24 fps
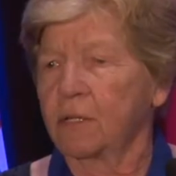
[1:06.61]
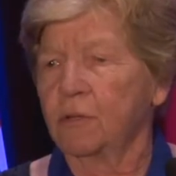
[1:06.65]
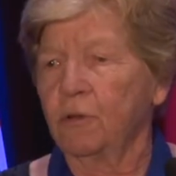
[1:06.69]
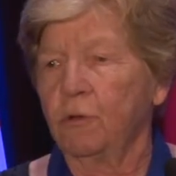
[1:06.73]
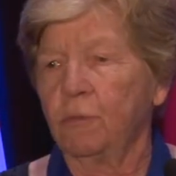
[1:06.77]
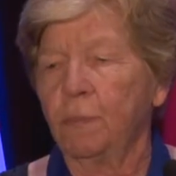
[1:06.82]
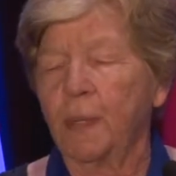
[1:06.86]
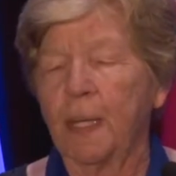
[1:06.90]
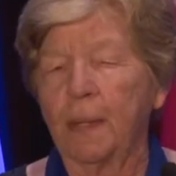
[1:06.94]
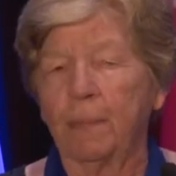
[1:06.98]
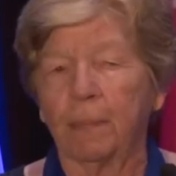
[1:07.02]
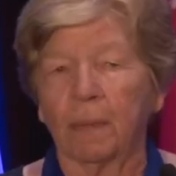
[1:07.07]
and new
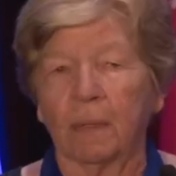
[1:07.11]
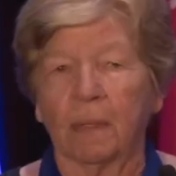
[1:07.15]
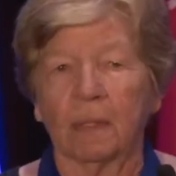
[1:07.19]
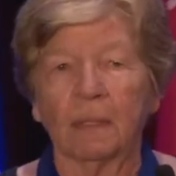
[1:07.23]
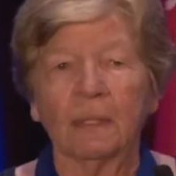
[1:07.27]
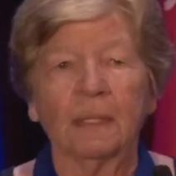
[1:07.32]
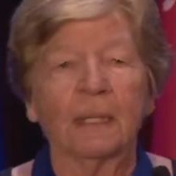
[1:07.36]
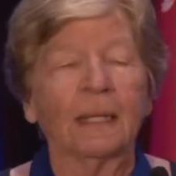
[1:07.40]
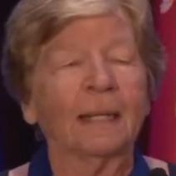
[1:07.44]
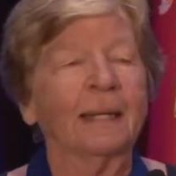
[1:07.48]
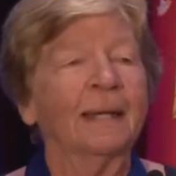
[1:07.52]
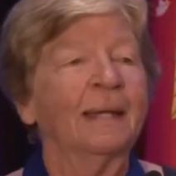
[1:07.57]
people
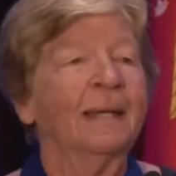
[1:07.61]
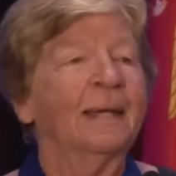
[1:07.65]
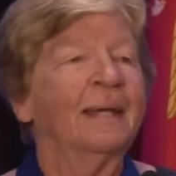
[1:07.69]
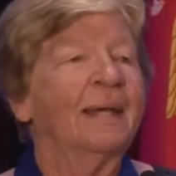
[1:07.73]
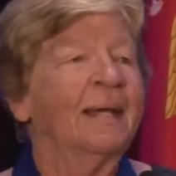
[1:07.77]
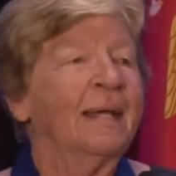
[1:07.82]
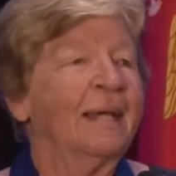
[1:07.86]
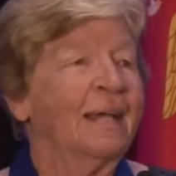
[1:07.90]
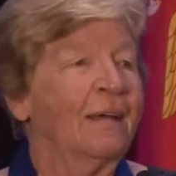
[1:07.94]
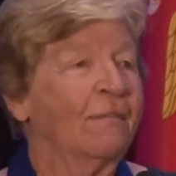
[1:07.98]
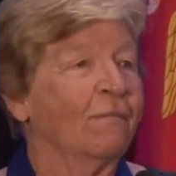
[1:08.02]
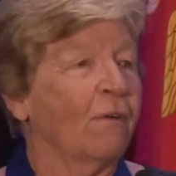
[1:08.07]

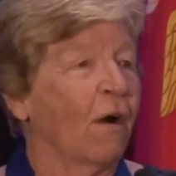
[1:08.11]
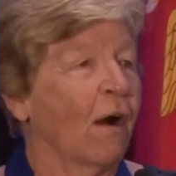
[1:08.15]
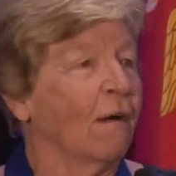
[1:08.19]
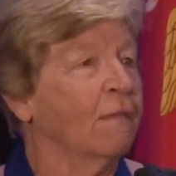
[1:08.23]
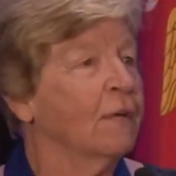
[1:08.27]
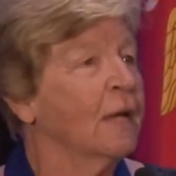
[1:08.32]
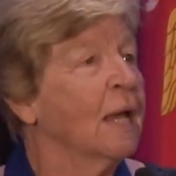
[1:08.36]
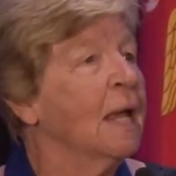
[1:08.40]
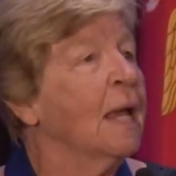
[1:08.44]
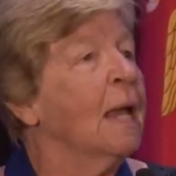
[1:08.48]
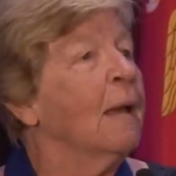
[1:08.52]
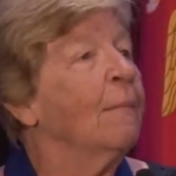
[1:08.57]

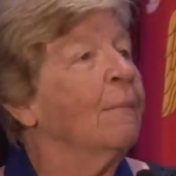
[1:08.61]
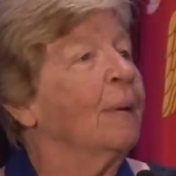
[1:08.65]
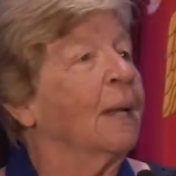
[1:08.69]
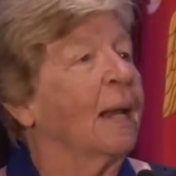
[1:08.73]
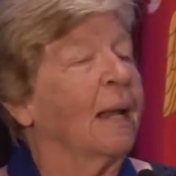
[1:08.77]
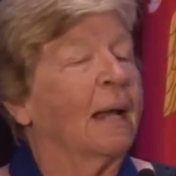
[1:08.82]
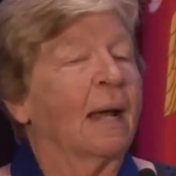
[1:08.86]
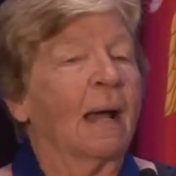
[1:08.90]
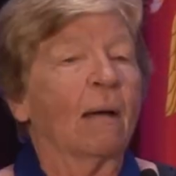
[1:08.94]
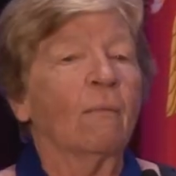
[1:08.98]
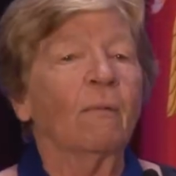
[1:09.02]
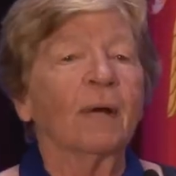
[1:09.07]
involved.
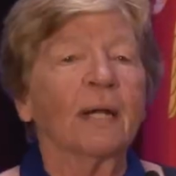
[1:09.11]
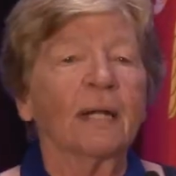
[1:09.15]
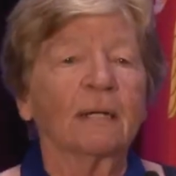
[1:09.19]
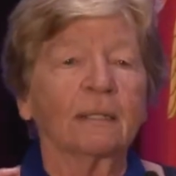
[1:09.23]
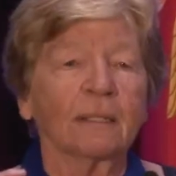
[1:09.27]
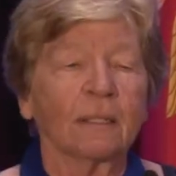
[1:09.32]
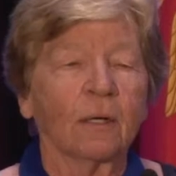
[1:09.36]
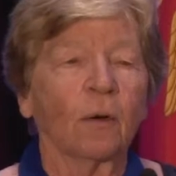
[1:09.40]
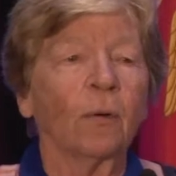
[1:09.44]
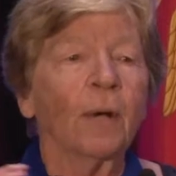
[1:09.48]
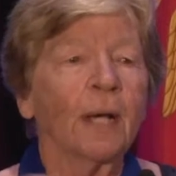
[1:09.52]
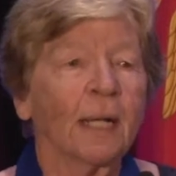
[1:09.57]
But I want to
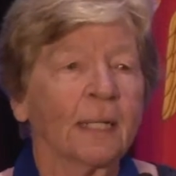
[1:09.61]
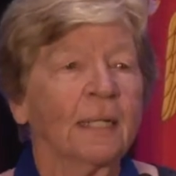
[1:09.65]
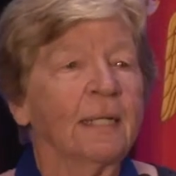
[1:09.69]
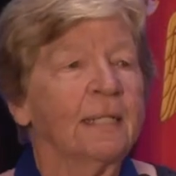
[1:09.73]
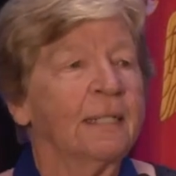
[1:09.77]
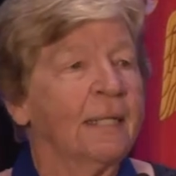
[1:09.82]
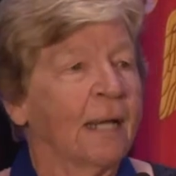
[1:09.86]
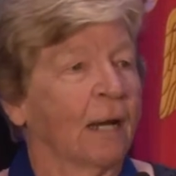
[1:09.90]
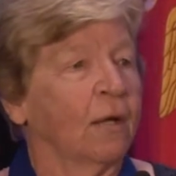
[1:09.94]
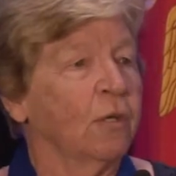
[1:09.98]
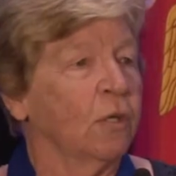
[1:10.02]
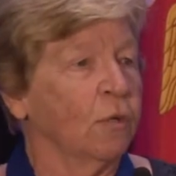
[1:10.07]
quickly
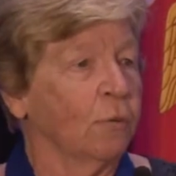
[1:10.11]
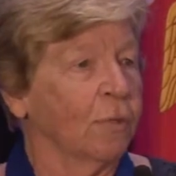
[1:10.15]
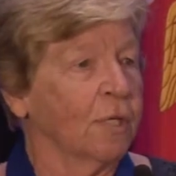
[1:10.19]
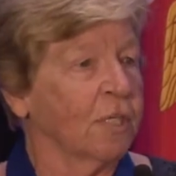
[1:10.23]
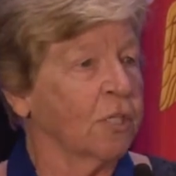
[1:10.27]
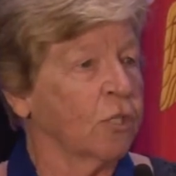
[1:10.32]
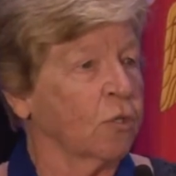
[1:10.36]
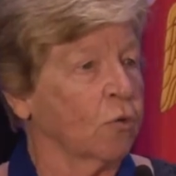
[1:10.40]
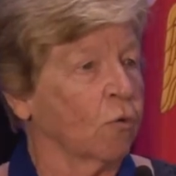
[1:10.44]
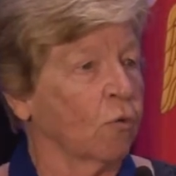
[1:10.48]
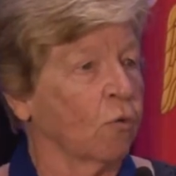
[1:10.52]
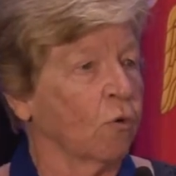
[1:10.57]
tell you a
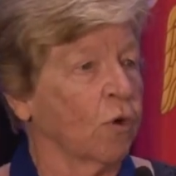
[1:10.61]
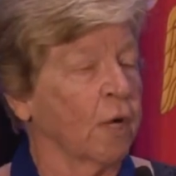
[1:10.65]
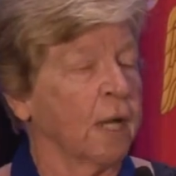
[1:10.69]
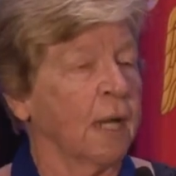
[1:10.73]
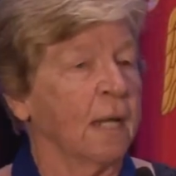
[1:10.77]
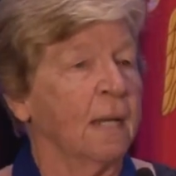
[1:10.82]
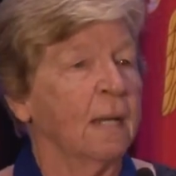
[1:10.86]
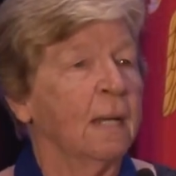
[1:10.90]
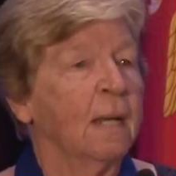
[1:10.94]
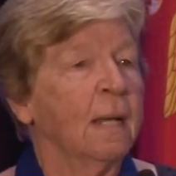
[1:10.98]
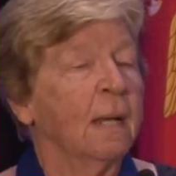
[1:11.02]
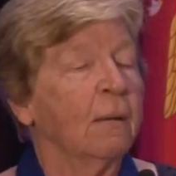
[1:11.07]

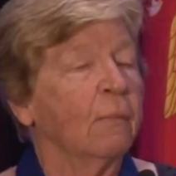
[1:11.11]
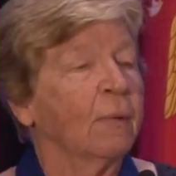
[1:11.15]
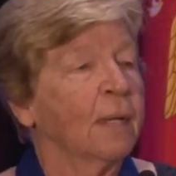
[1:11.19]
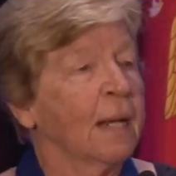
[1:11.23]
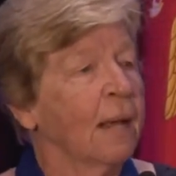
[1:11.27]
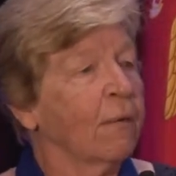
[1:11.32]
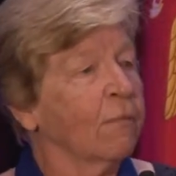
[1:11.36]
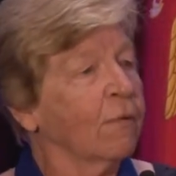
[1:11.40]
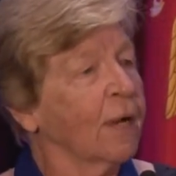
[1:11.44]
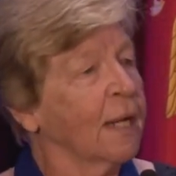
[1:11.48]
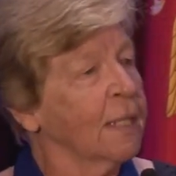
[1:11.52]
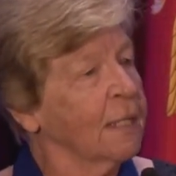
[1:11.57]
story.
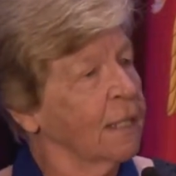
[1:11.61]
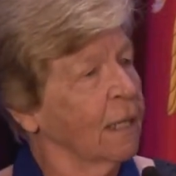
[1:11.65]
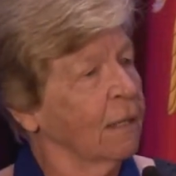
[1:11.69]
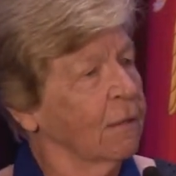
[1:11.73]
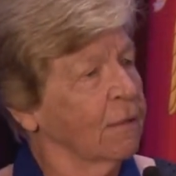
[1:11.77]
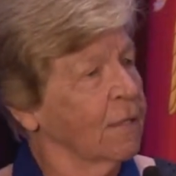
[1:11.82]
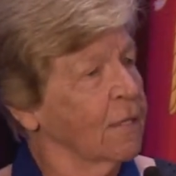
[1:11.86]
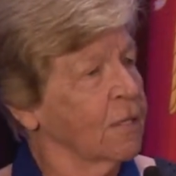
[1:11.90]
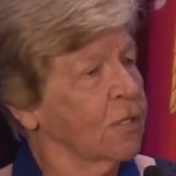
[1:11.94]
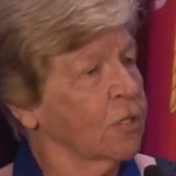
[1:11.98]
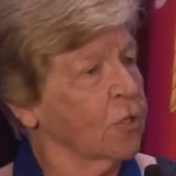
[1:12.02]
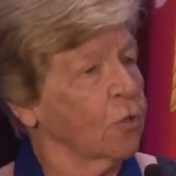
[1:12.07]
Whenever I tell
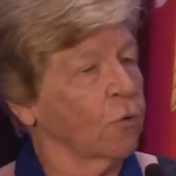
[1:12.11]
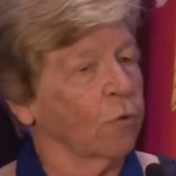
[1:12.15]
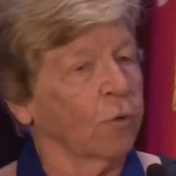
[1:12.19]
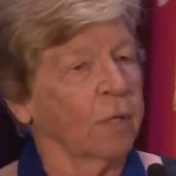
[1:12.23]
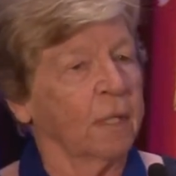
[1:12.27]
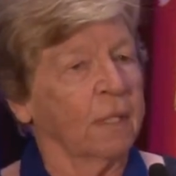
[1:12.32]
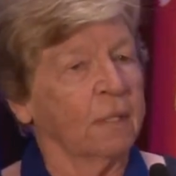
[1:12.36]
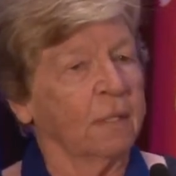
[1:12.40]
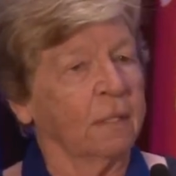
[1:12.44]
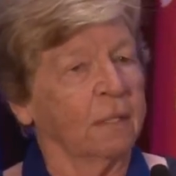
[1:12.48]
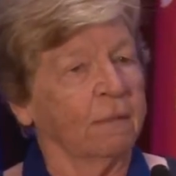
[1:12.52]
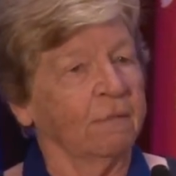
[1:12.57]
this
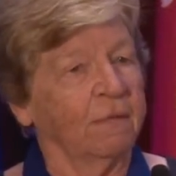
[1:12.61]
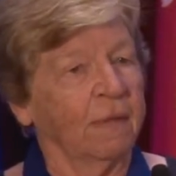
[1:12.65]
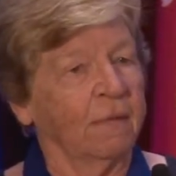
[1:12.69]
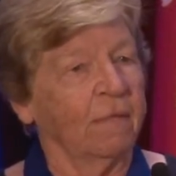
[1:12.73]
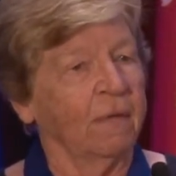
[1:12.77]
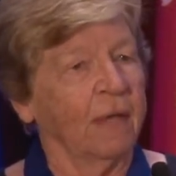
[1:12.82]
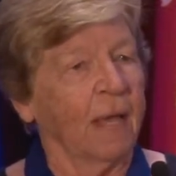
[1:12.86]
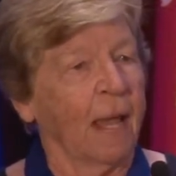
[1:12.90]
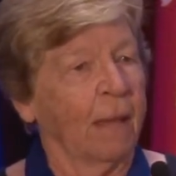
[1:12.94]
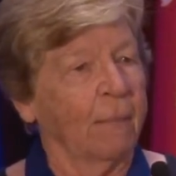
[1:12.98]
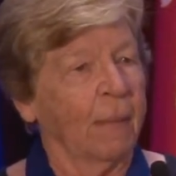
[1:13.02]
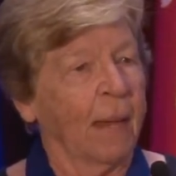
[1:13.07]
story to
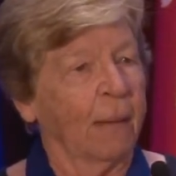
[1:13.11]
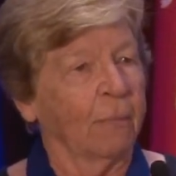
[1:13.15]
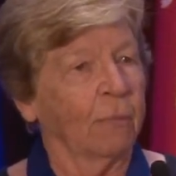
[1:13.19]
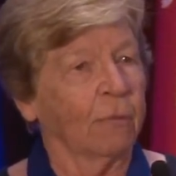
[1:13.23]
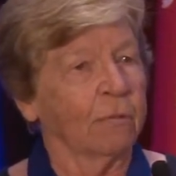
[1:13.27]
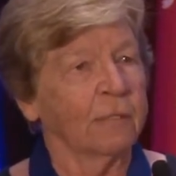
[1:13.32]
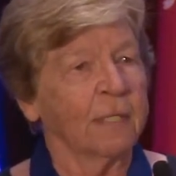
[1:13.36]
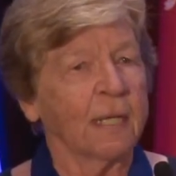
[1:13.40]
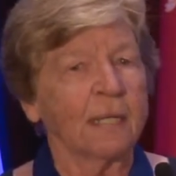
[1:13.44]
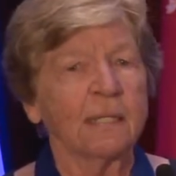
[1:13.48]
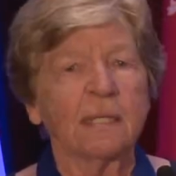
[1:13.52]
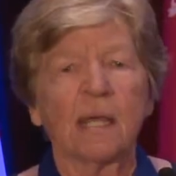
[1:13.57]
VVA
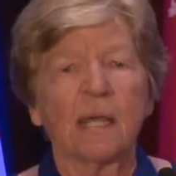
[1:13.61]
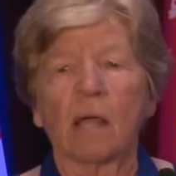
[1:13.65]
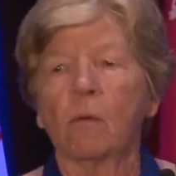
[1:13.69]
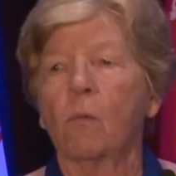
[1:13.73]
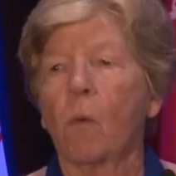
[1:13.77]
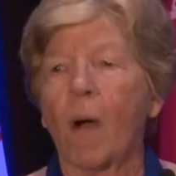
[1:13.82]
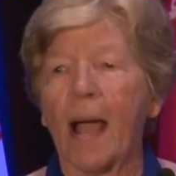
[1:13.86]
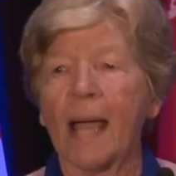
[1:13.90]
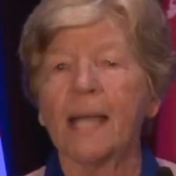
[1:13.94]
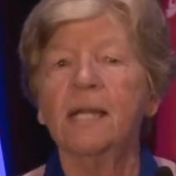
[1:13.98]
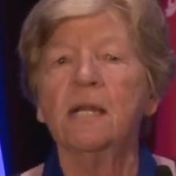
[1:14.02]
members, they say, why